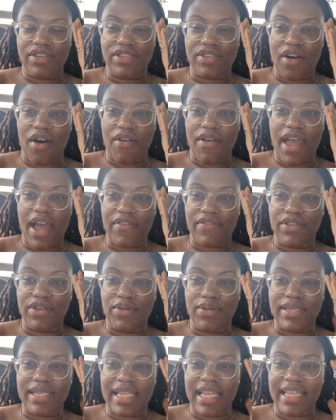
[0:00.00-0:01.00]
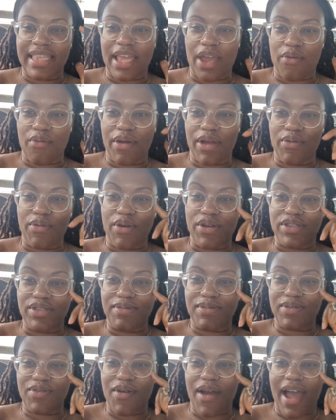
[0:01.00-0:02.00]
So all you have to do is click that red word
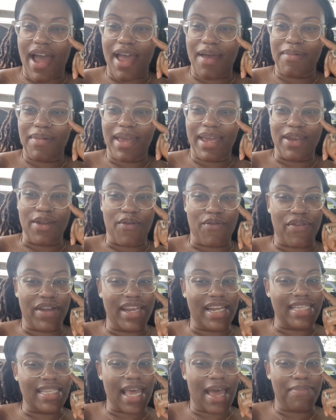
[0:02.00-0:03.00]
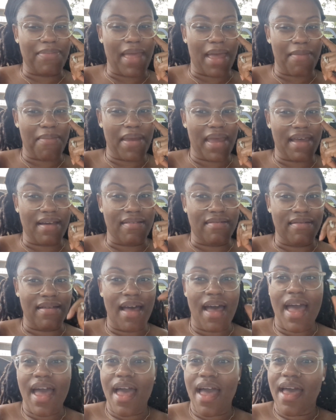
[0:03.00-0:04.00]
subscribe, and don't forget to tap that bell
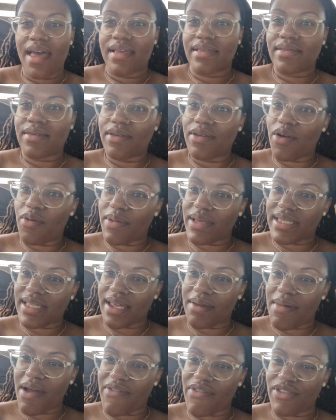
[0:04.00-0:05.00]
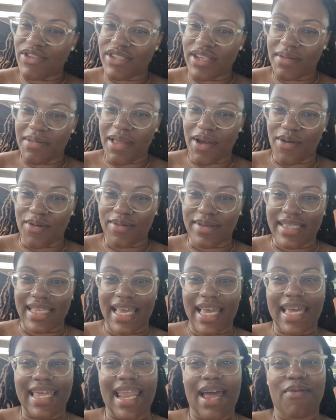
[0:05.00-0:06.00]
so you don't miss none of my future uploads.
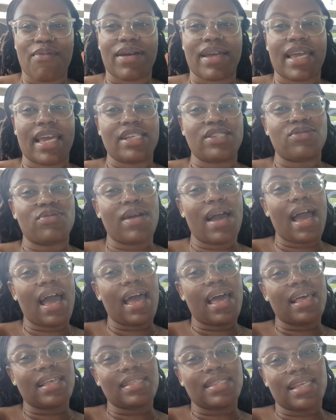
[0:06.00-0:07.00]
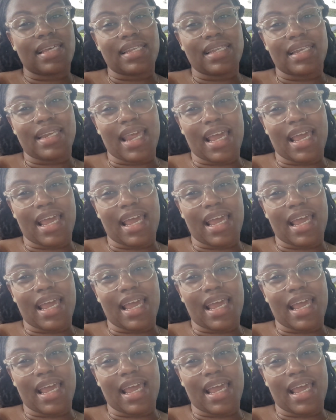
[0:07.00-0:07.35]
And I will catch you guys in the